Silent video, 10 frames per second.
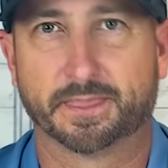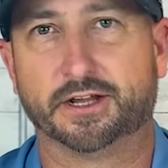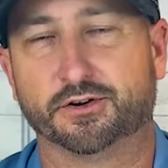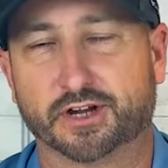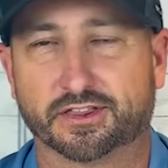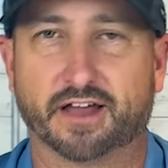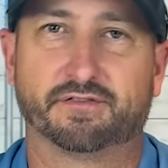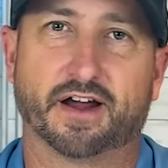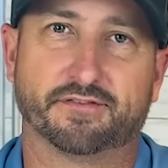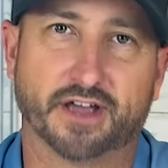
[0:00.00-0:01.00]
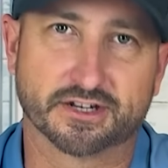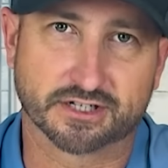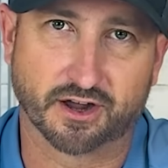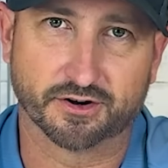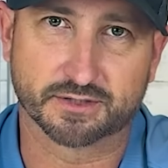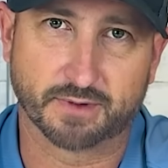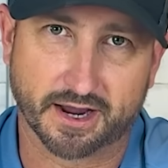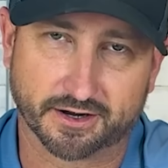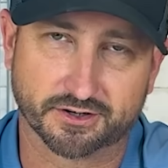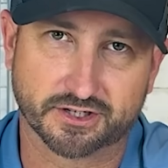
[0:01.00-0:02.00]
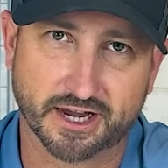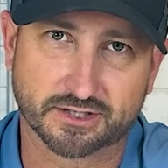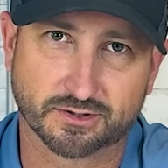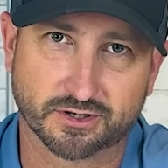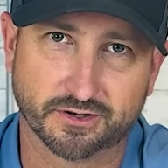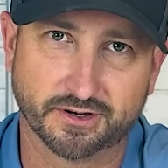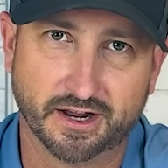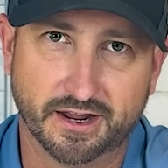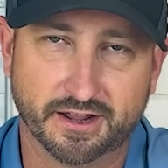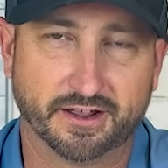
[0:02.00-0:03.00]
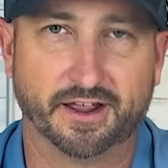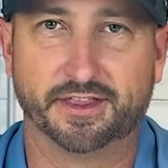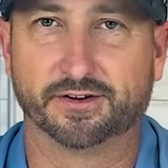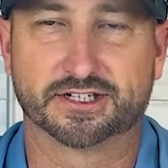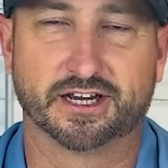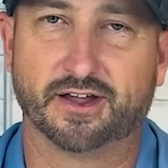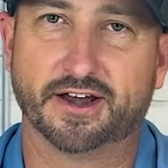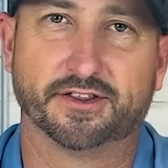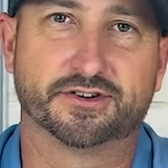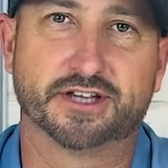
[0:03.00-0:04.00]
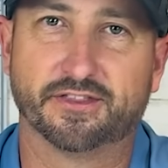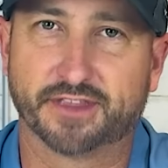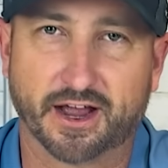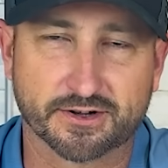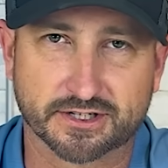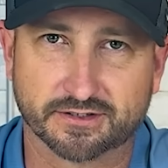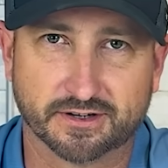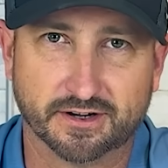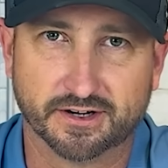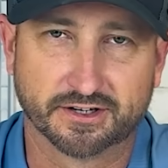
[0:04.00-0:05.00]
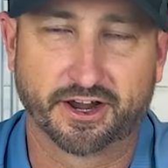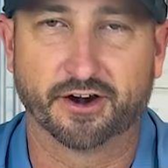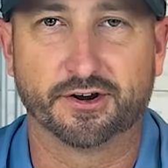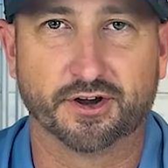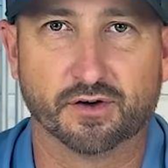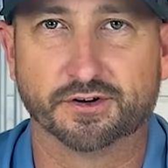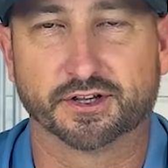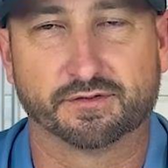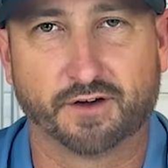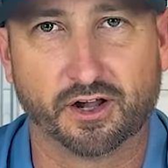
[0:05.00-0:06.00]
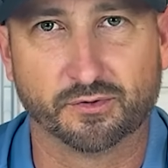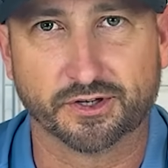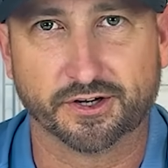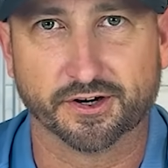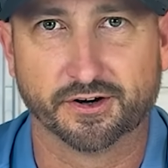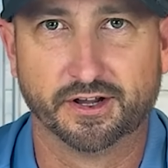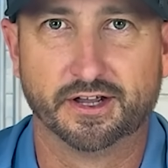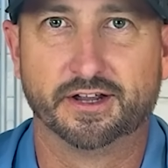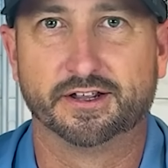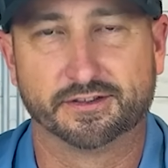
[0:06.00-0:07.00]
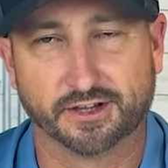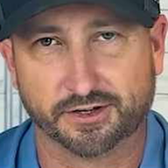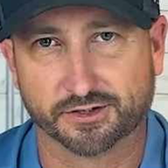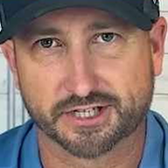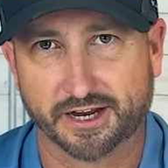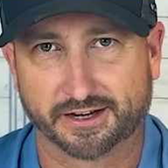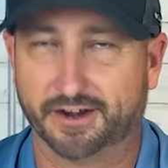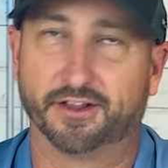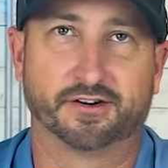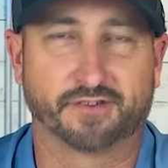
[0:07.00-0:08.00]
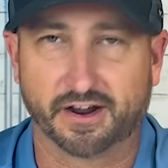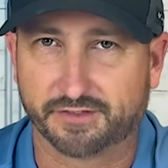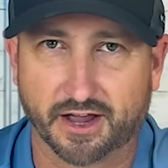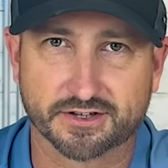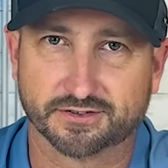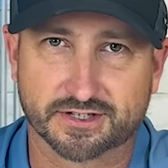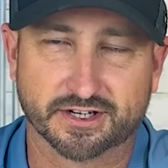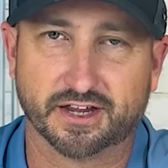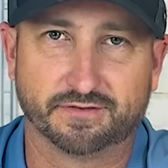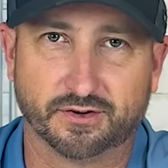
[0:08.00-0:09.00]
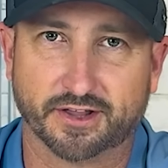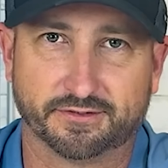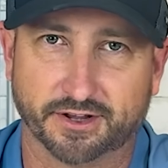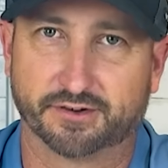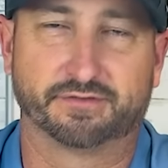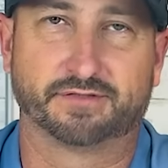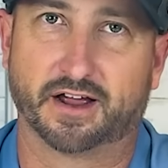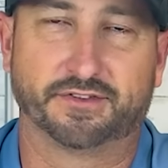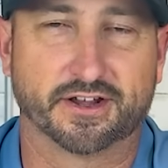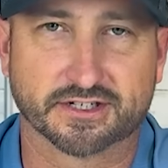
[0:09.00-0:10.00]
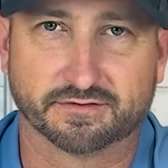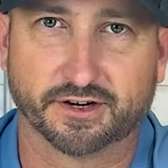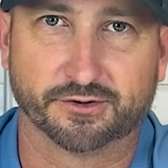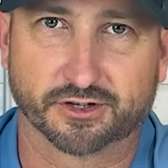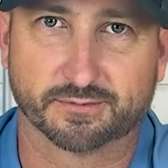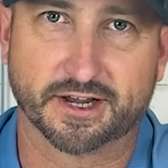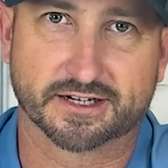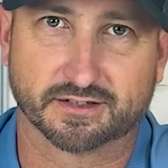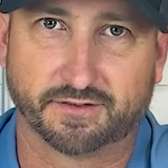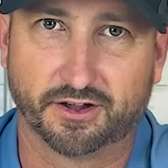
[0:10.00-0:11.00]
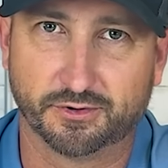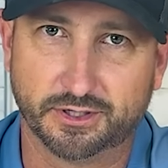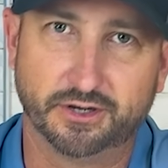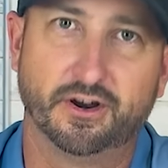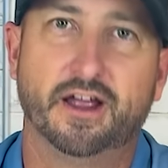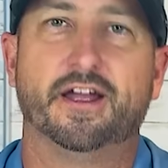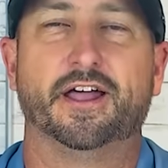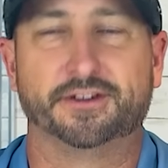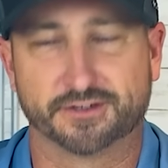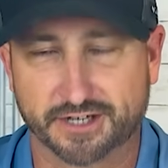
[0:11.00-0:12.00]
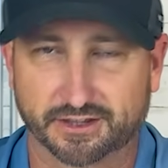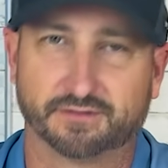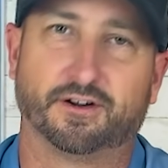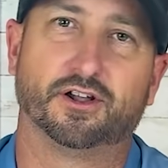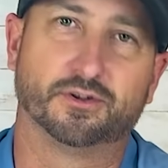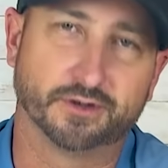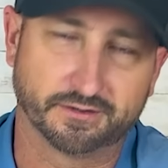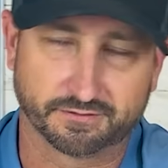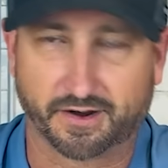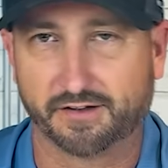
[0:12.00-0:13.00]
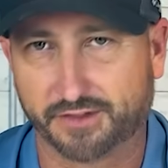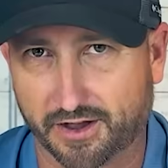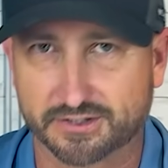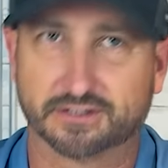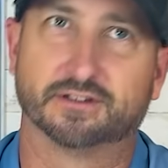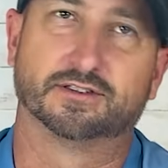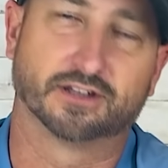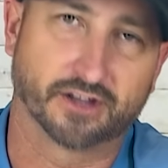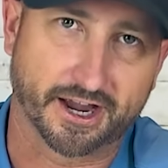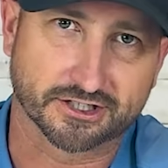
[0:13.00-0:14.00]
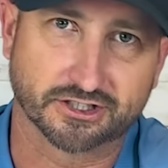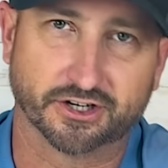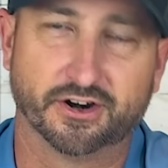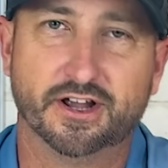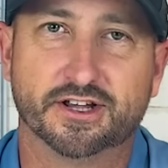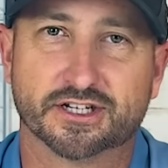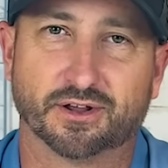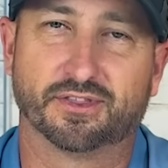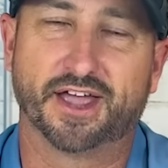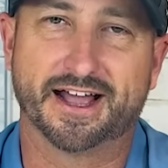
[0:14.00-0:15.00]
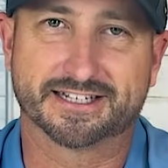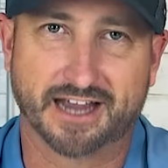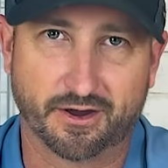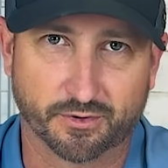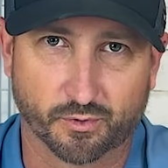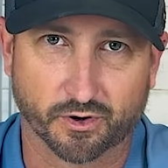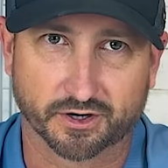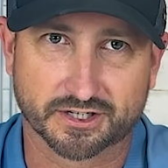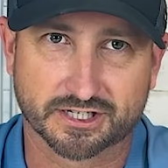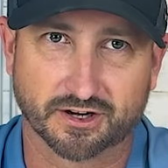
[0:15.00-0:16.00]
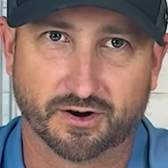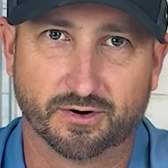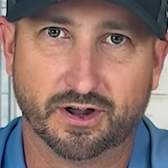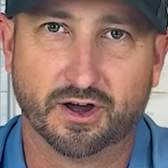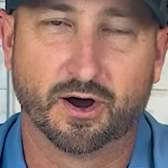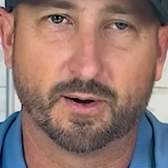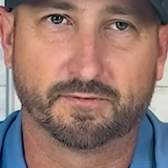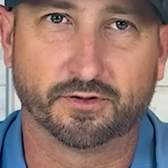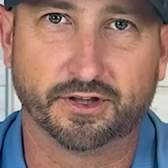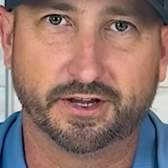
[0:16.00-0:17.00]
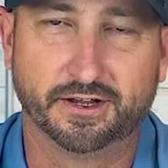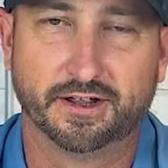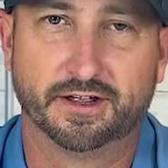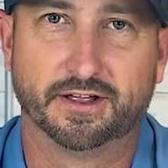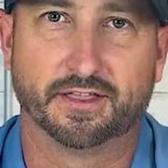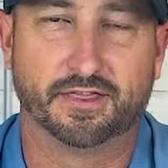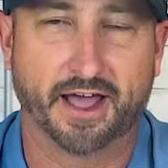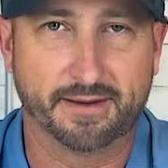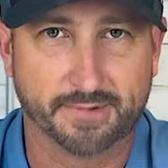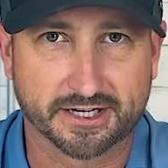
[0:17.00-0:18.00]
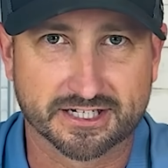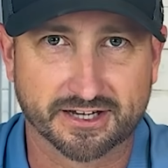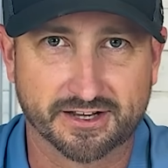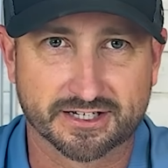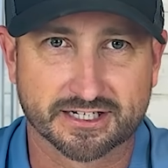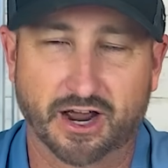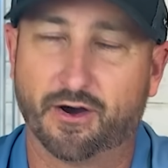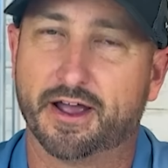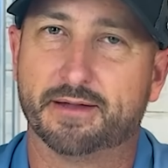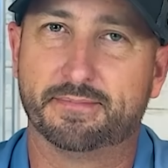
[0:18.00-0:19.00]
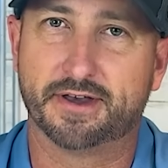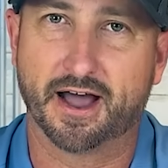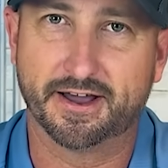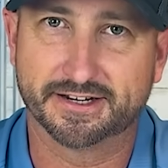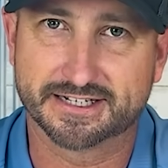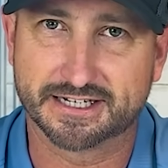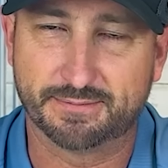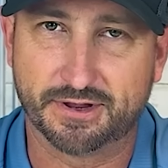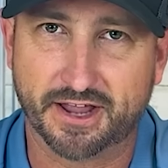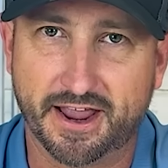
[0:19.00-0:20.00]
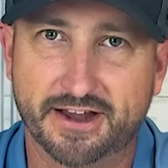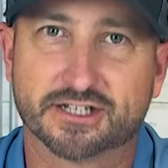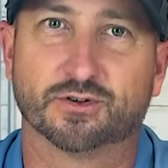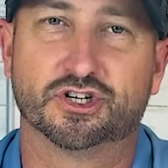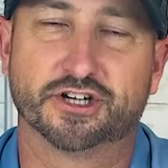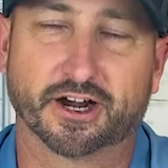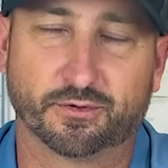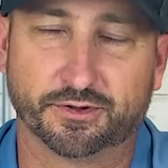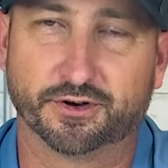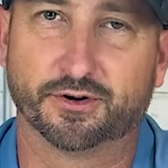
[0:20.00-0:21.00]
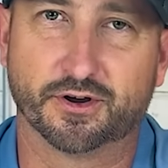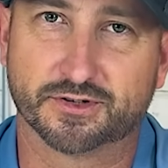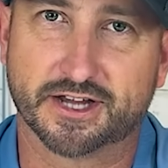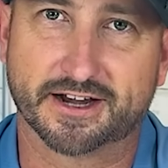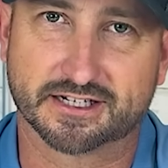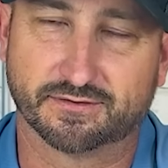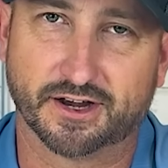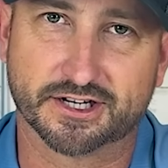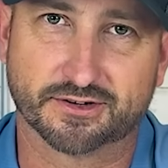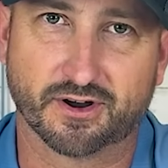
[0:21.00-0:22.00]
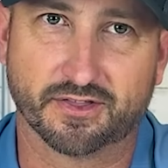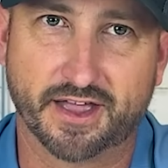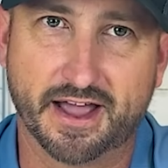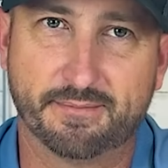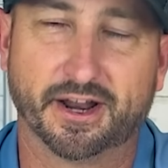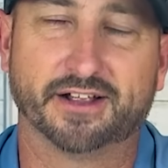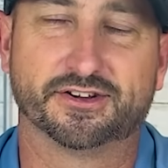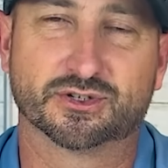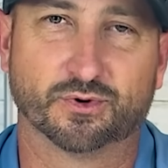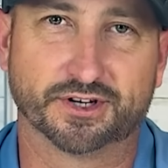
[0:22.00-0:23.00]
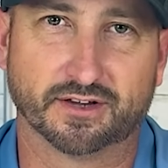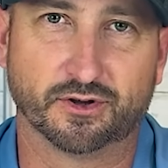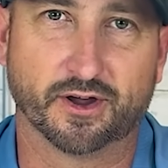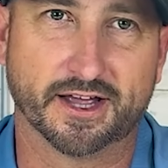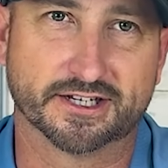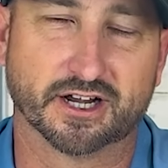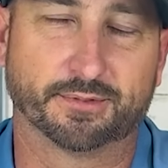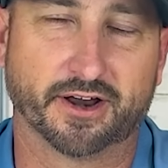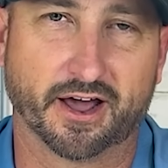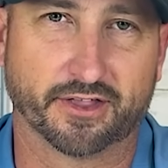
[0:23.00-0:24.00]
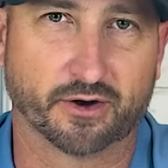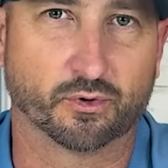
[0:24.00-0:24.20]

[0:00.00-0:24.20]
then you'll get that $5,000 back on your tax return. And then let's say you had another $10,000 carry over to the following year, then you'll take another $5,000, let's say if you had another $5,000 in federal income tax the following year, and then you'll take the following $5,000 the last year. So that's how it works. So hopefully that makes sense. Now, I am not a CPA, so check with your own tax advisor on that, but I at least wanted to give you a heads up on how that